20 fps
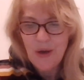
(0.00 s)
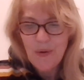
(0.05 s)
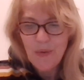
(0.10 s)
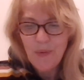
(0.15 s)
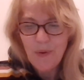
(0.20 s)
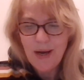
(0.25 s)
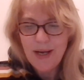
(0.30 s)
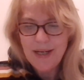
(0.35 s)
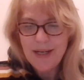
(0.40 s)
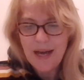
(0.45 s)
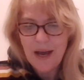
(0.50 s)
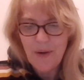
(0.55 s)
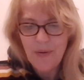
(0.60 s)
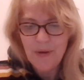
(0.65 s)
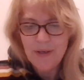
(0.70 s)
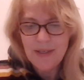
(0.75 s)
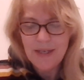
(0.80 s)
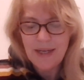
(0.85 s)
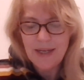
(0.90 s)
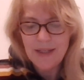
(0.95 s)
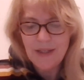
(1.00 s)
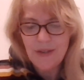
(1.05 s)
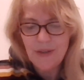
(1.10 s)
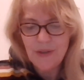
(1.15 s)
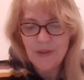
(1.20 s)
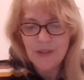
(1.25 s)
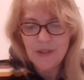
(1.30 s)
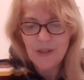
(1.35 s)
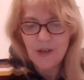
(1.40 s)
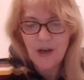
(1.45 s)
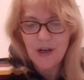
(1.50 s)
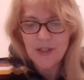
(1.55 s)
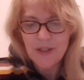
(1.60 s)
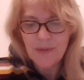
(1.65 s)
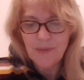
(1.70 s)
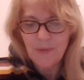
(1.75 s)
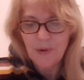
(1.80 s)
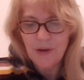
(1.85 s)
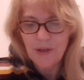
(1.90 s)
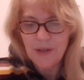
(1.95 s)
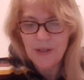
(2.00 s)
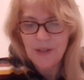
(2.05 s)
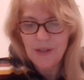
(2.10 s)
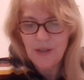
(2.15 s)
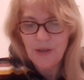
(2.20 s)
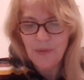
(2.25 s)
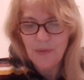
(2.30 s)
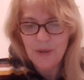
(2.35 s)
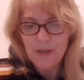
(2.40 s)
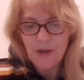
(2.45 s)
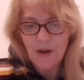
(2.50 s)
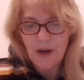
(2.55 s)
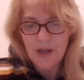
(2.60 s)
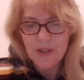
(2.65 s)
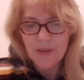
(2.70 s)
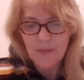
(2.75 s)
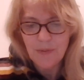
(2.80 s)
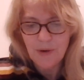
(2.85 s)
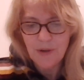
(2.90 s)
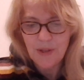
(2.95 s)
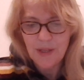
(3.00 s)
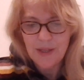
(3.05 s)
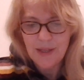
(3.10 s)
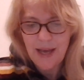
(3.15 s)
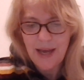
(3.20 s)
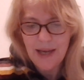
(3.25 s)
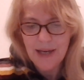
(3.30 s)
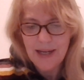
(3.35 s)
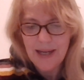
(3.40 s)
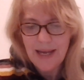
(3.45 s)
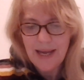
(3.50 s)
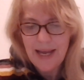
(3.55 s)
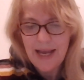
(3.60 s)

Why, nowadays you would cost more than that.